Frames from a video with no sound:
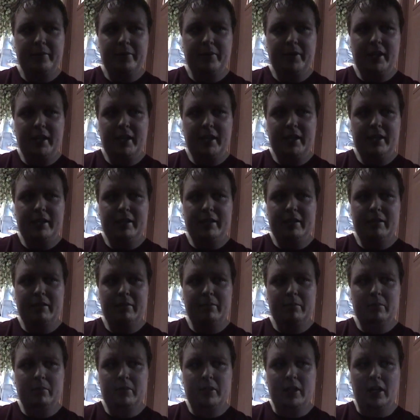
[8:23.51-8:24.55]
the
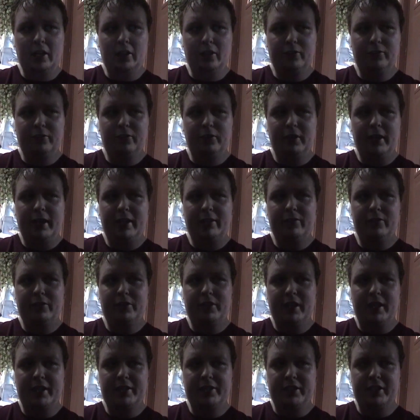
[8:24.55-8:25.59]
colorful
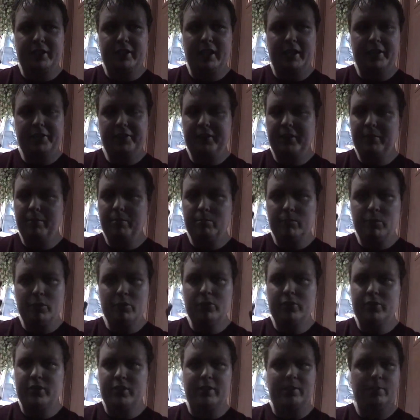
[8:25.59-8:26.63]
advertising, not the
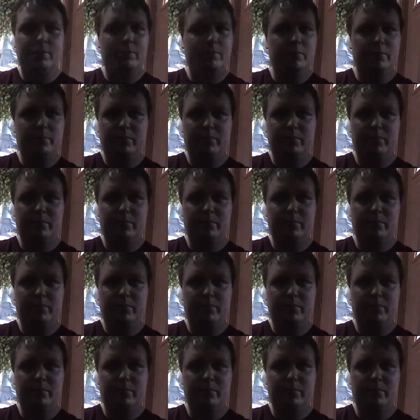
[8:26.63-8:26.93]
music